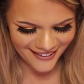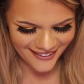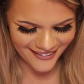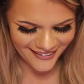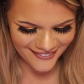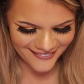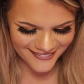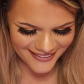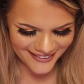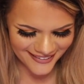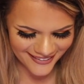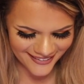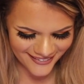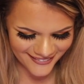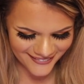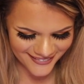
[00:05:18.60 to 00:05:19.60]
Oh my
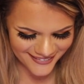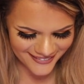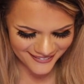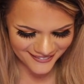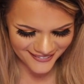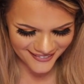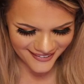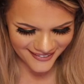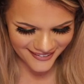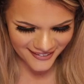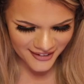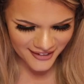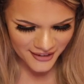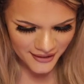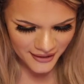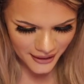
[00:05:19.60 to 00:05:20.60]
god, what the fuck.
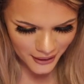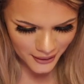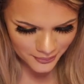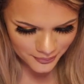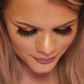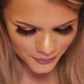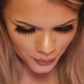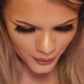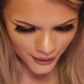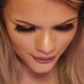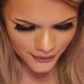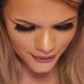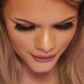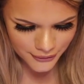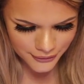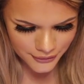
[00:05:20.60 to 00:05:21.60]
Where are
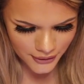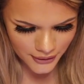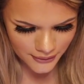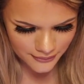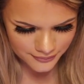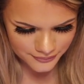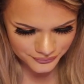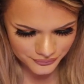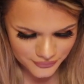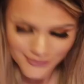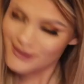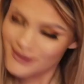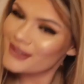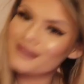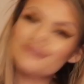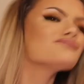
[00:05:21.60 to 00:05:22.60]
you from?
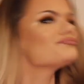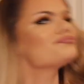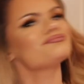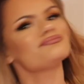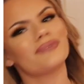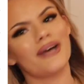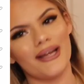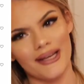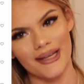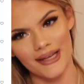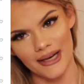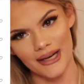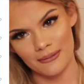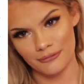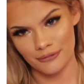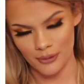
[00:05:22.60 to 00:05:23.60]
Honey,
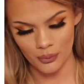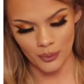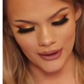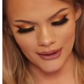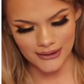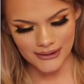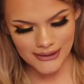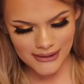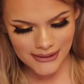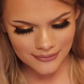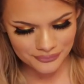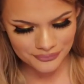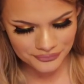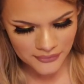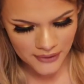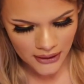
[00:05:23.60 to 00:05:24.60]
I'm from Wales.
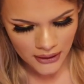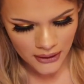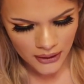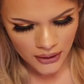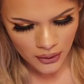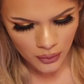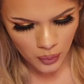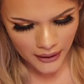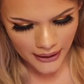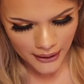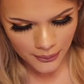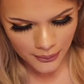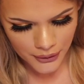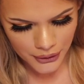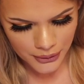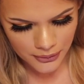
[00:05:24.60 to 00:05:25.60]

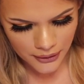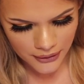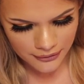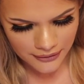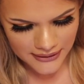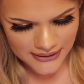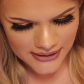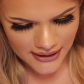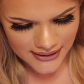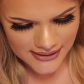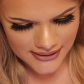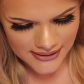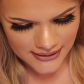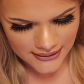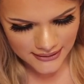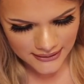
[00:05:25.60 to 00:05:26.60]
Wow, you look
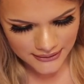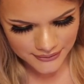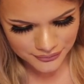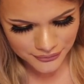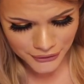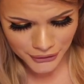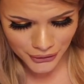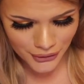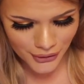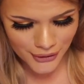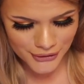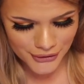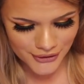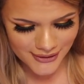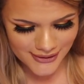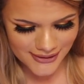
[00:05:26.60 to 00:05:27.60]
fantastic. You're
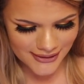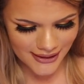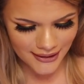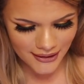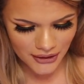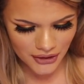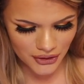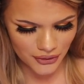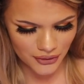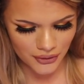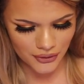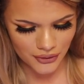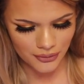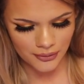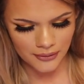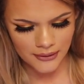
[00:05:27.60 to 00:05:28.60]
gorgeous. Thank
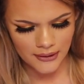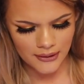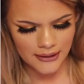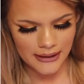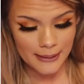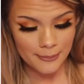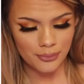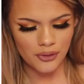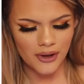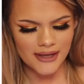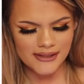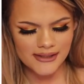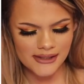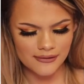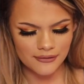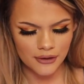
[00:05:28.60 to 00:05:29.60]
you.
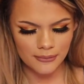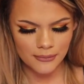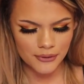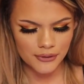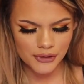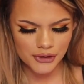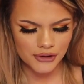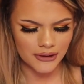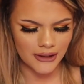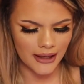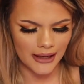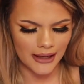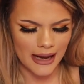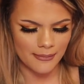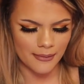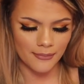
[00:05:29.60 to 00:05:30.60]
Impressive commercial
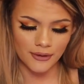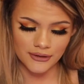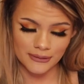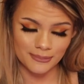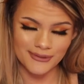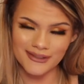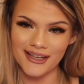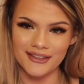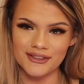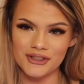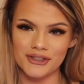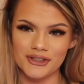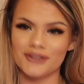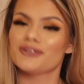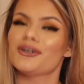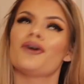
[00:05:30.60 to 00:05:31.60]
glamour model
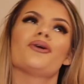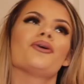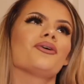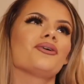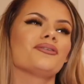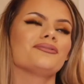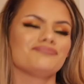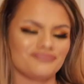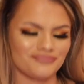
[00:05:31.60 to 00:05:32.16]
potential. Oh,